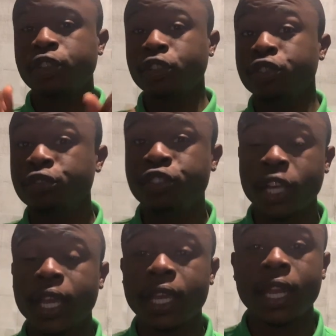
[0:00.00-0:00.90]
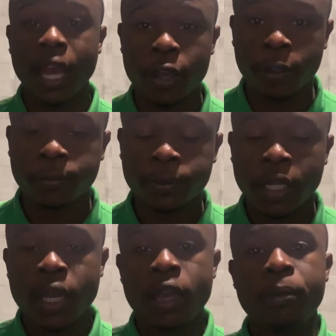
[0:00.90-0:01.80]
sure you check it out.
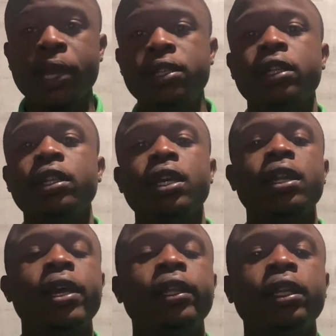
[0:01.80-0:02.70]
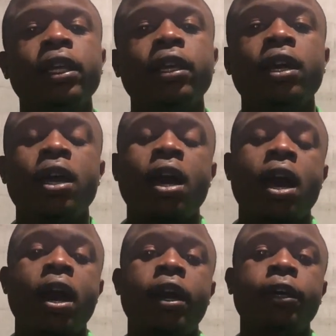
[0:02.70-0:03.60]
And basically in that link,
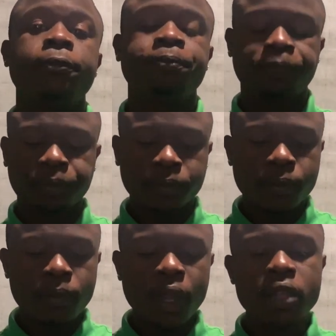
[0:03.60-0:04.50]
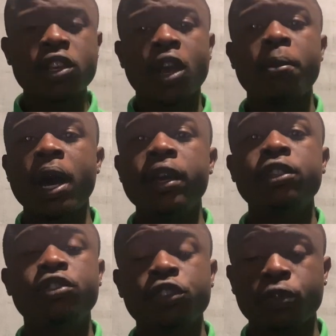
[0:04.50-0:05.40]
I talk about
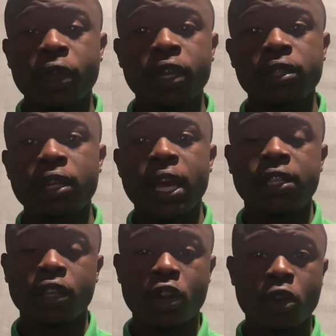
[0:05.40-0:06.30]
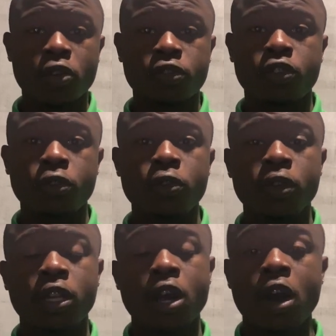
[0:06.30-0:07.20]
interest rates as it goes to
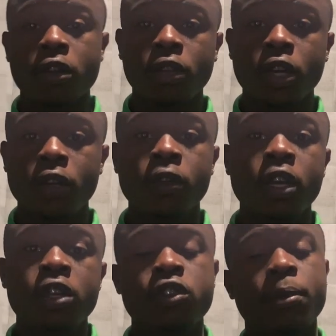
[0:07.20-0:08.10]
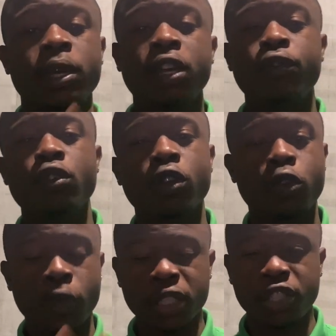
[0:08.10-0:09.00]
an auto loan. So I'm gonna give you a
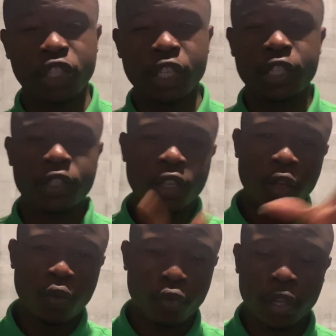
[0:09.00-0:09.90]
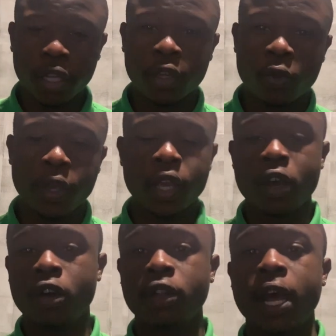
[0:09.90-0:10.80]
quick gist really quick
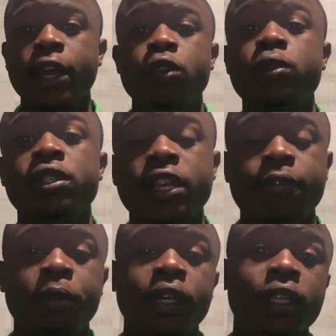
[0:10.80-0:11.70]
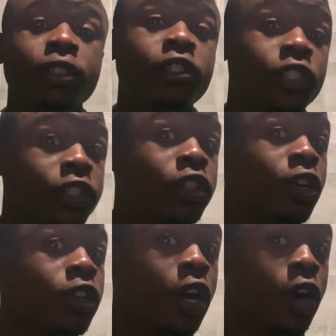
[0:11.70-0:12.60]
on how you would save money just
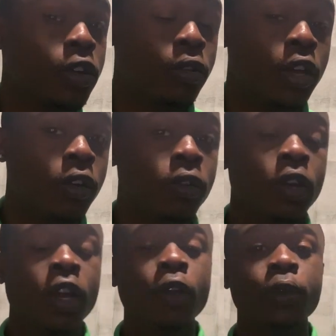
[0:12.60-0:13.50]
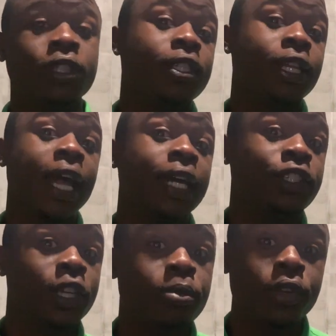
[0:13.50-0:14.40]
on an auto loan, which is a lot
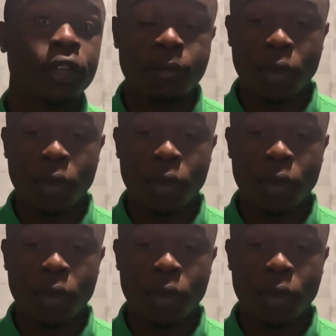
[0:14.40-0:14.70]
cheaper than a